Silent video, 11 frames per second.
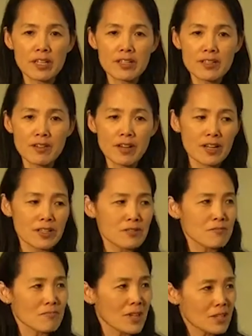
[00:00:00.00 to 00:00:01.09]
So I
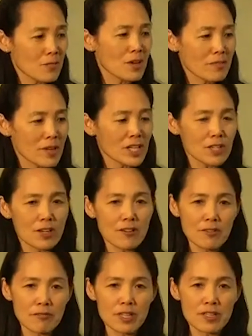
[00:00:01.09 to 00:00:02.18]
just want to make sure
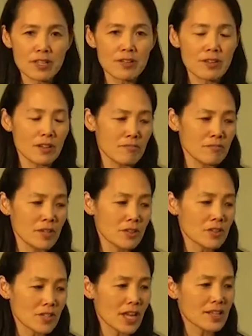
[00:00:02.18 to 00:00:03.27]
everyone is
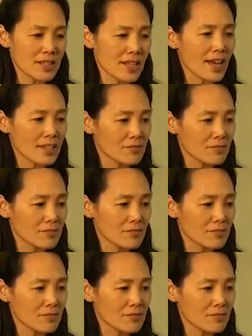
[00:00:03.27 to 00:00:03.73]
understands that.